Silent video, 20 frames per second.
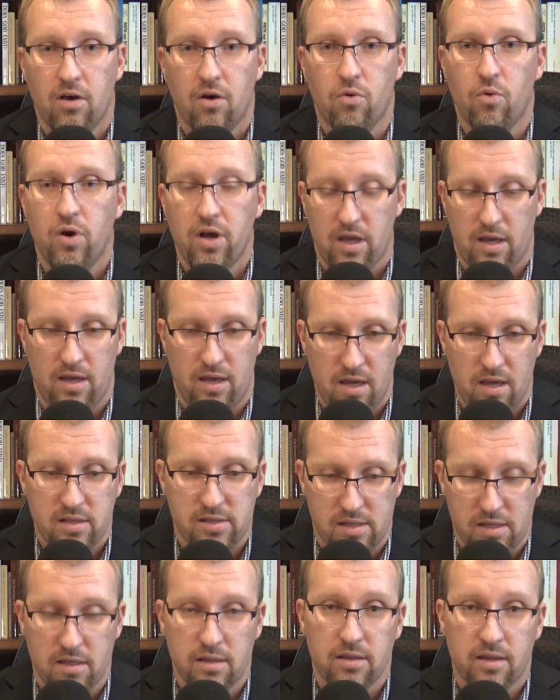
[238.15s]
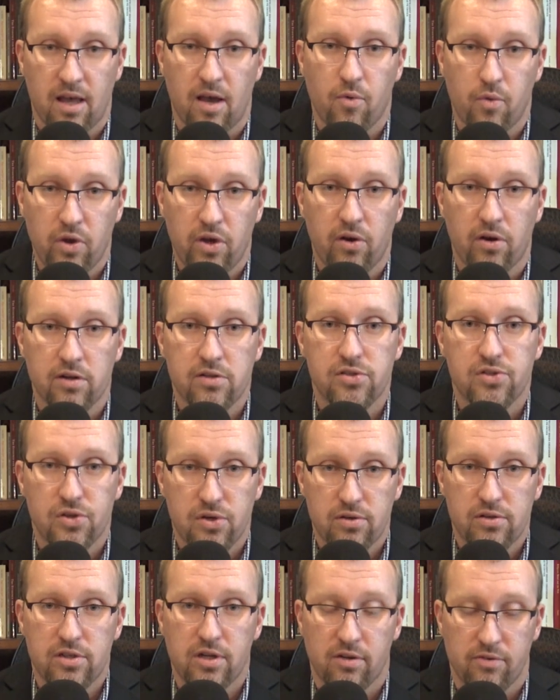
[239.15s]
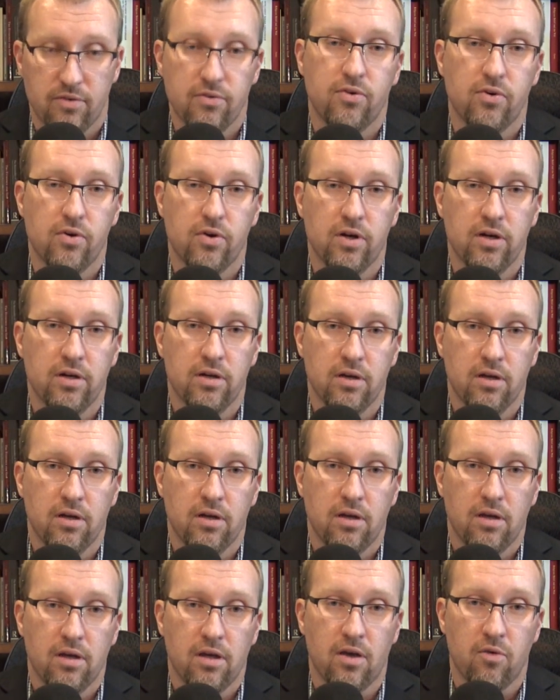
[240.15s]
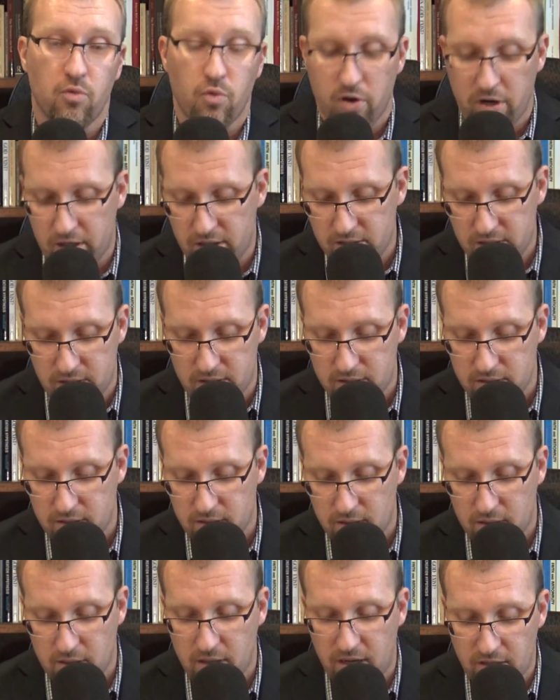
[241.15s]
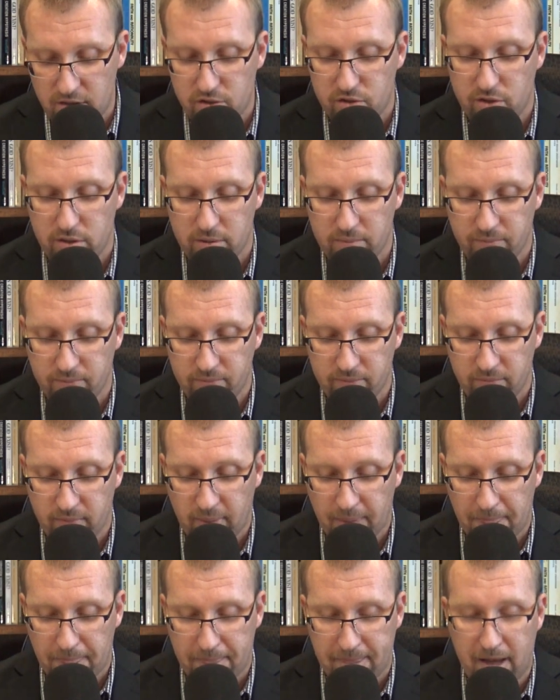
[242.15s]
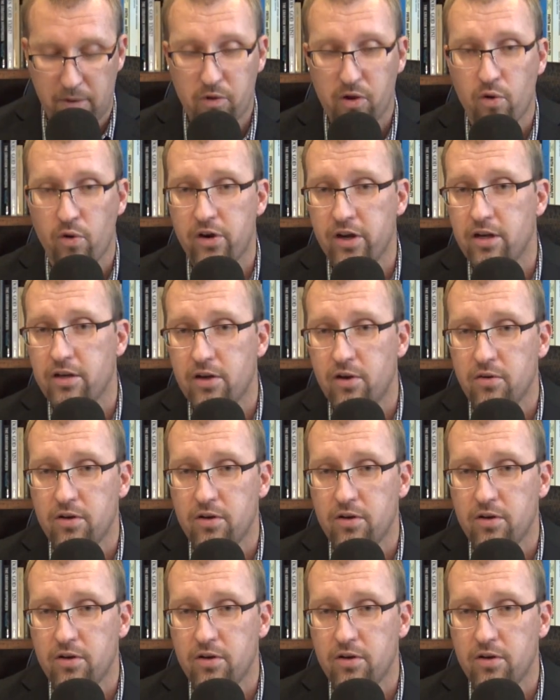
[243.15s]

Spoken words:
what is it that we are searching for and what is its nature. Now, we already know